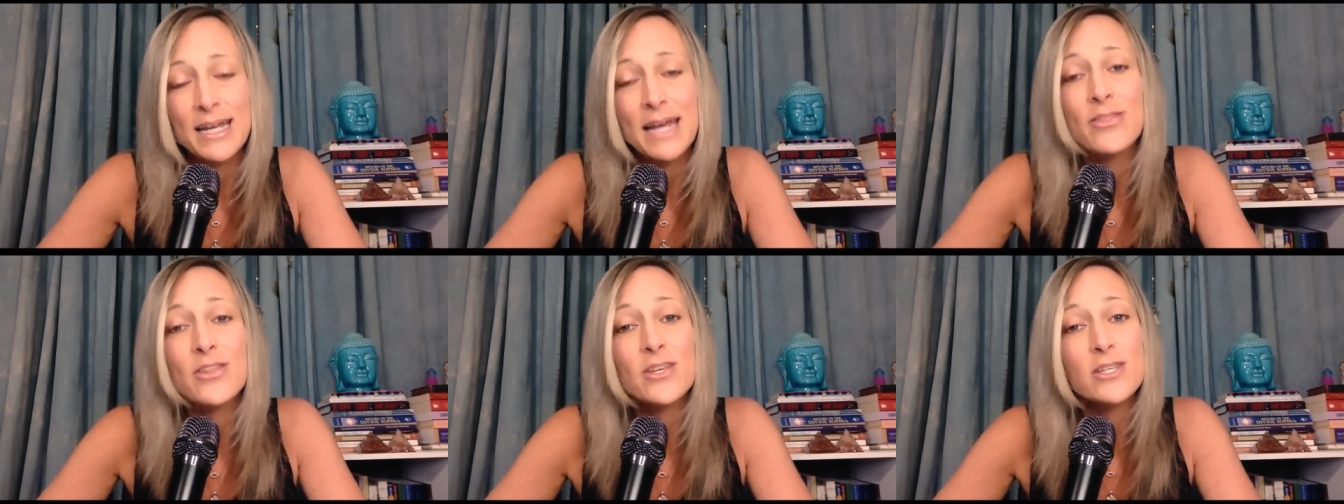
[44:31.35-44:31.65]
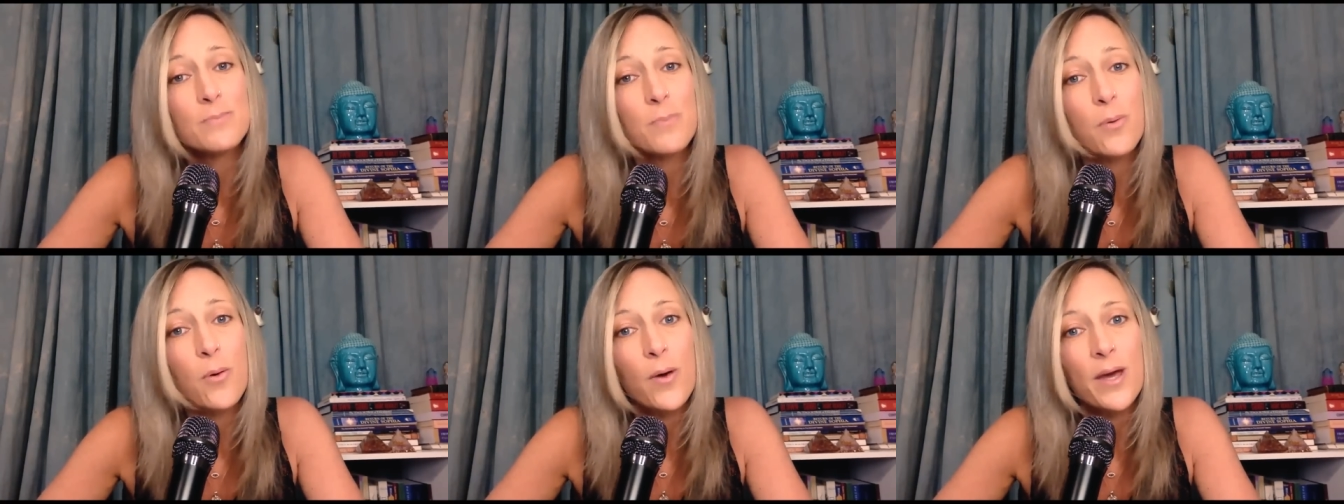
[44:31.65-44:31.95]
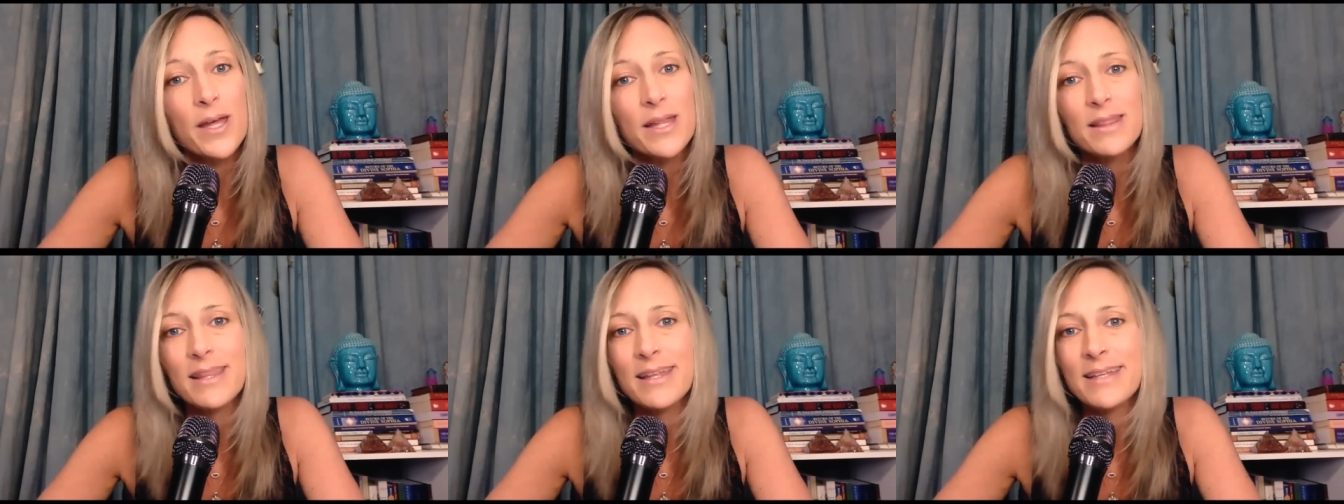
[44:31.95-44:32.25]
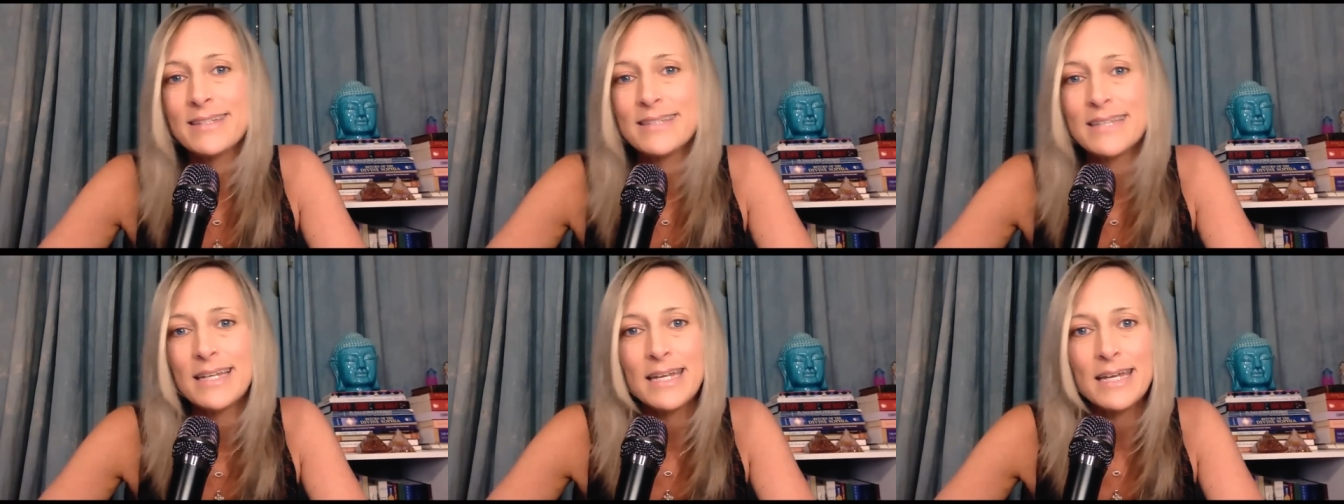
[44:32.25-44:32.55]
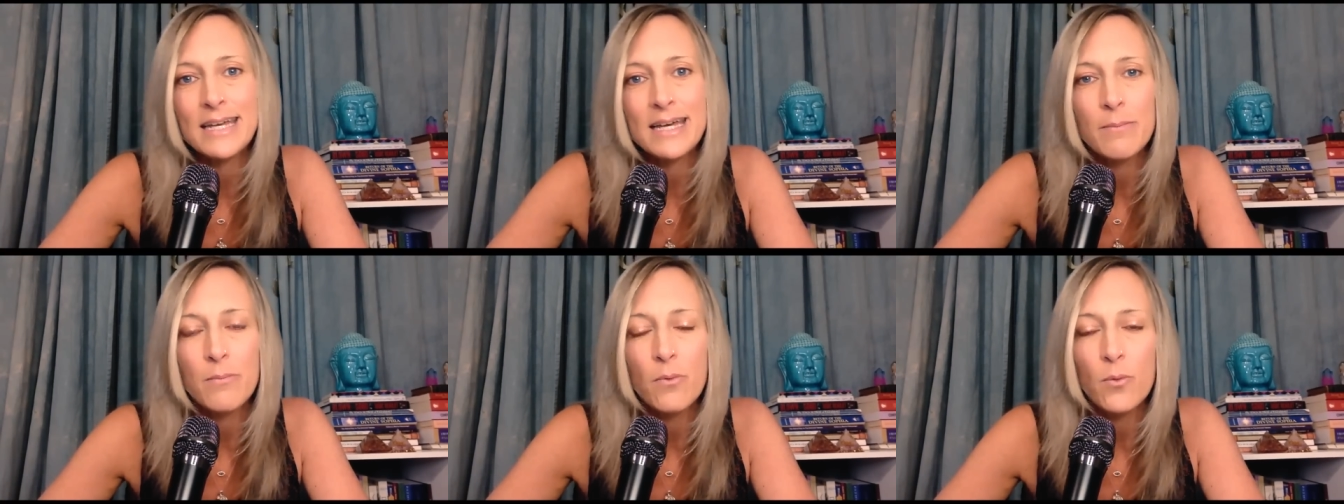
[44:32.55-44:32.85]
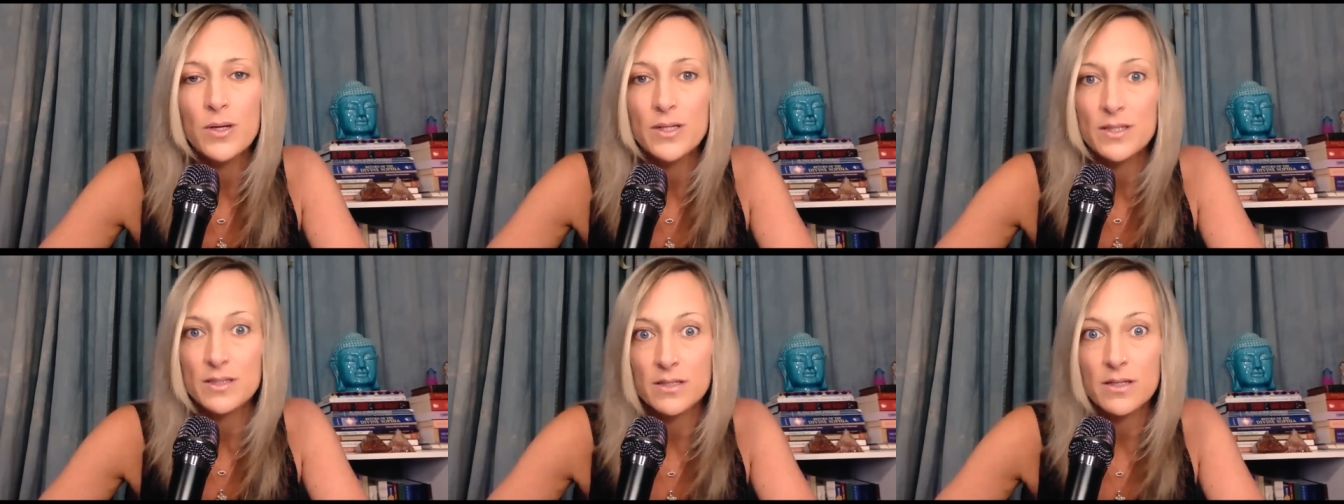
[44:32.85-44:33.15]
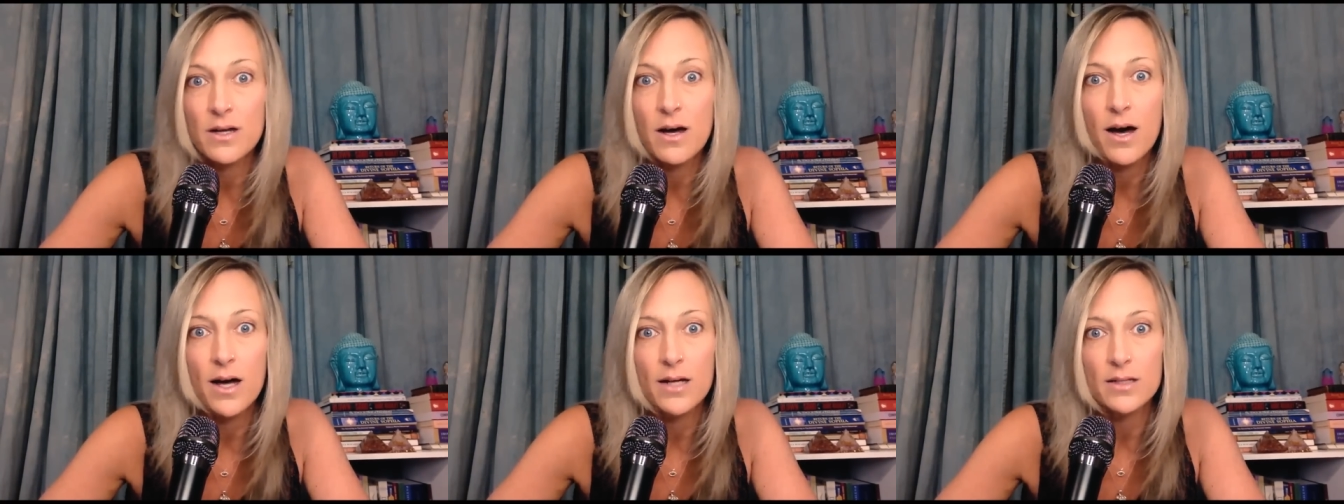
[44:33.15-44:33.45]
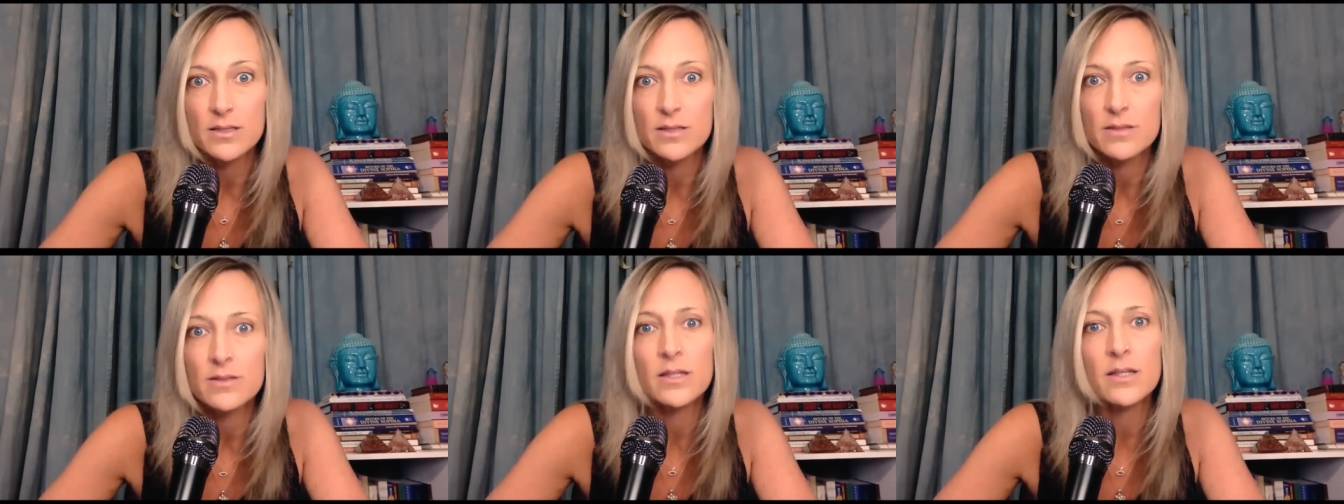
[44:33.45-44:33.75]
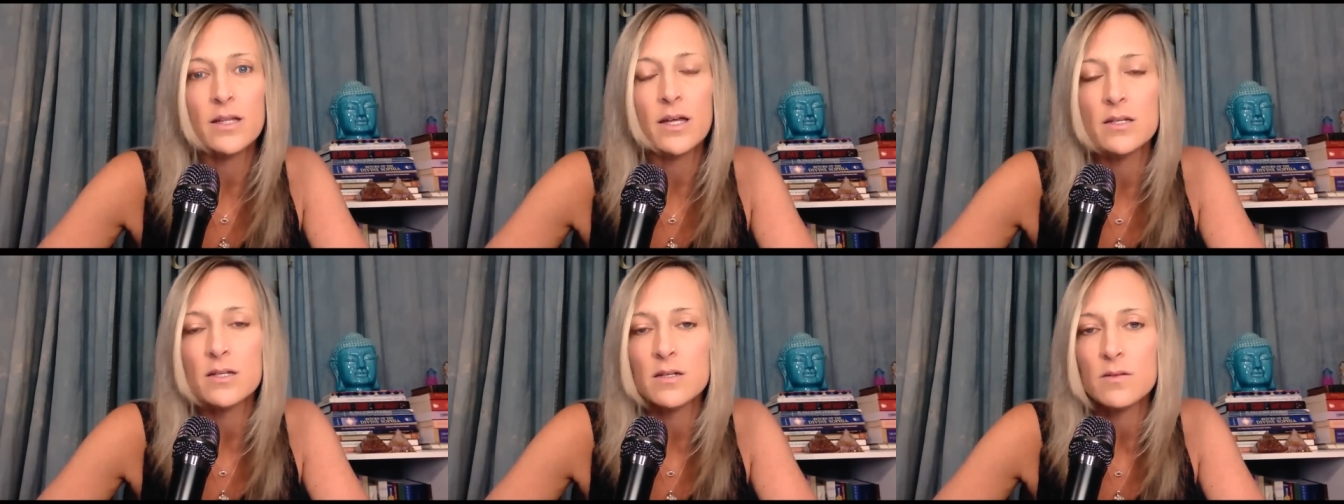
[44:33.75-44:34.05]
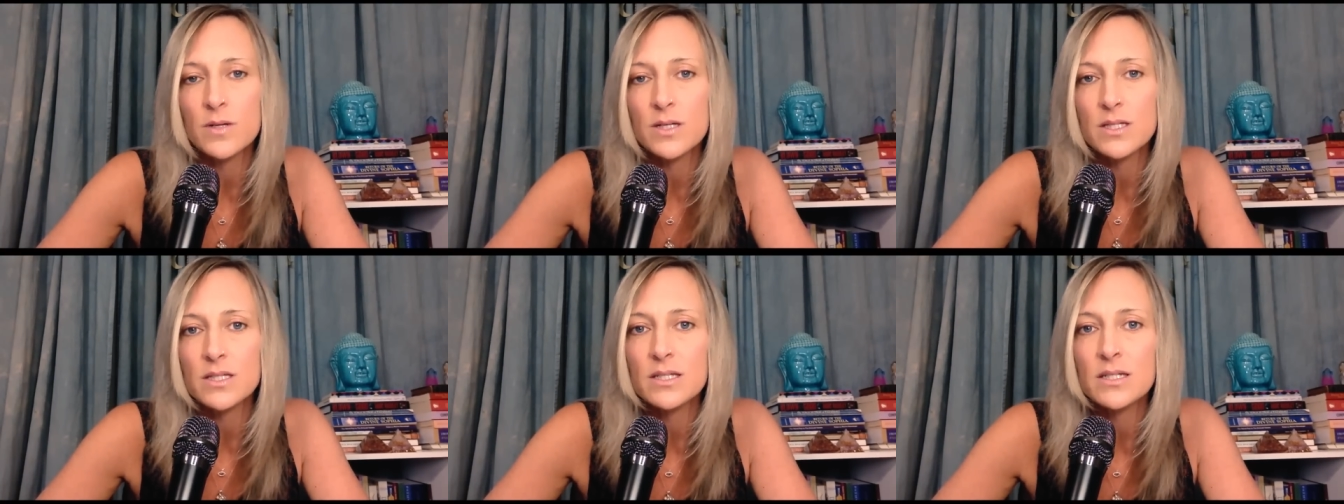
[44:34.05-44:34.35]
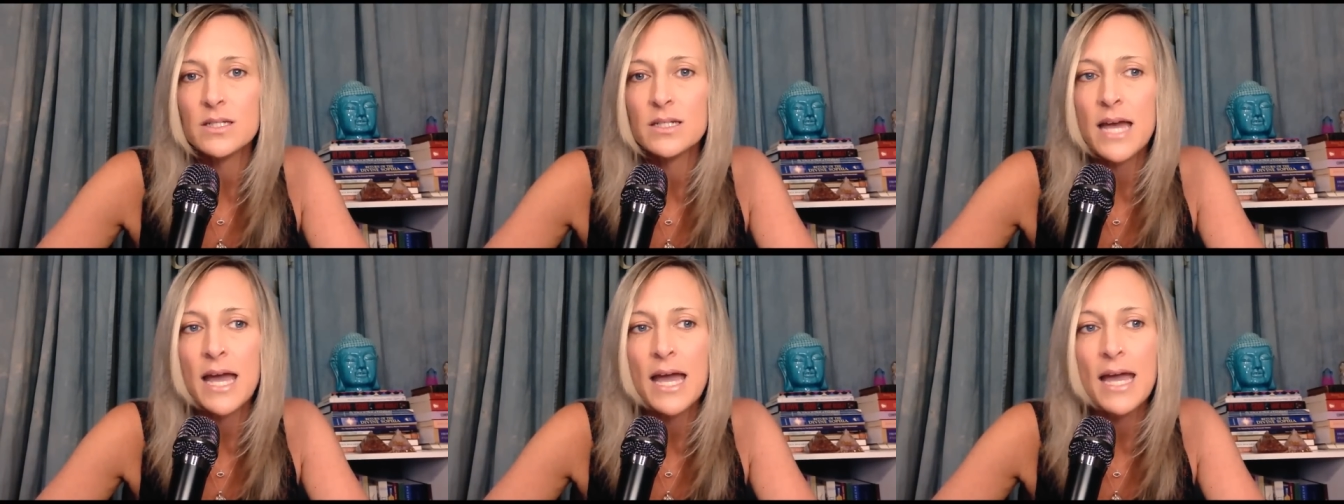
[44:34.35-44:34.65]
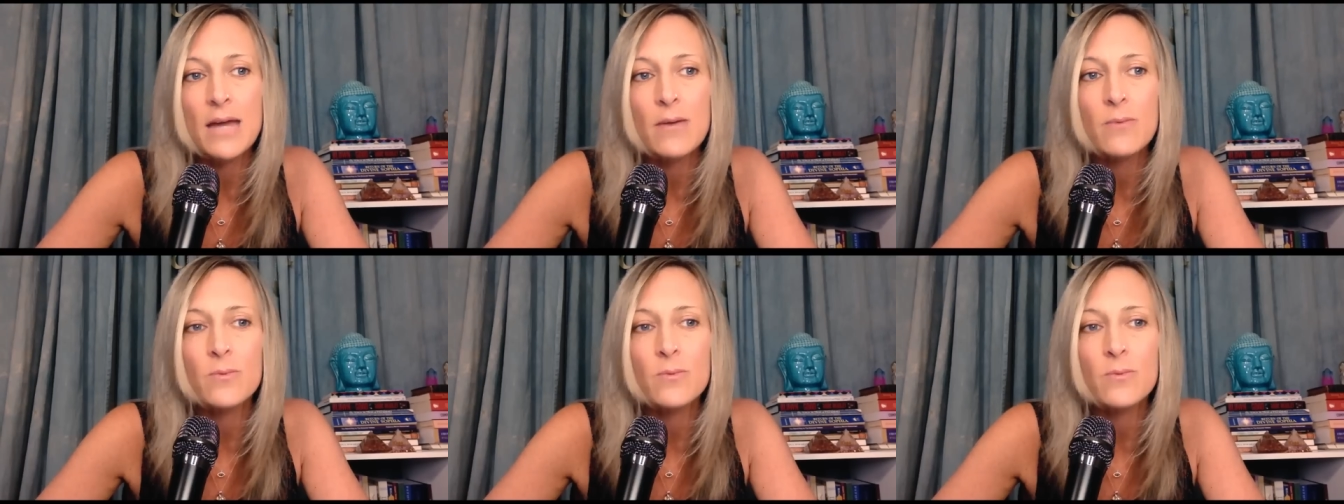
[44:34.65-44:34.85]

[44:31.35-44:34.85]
At this point, Londinium was not the London we see today.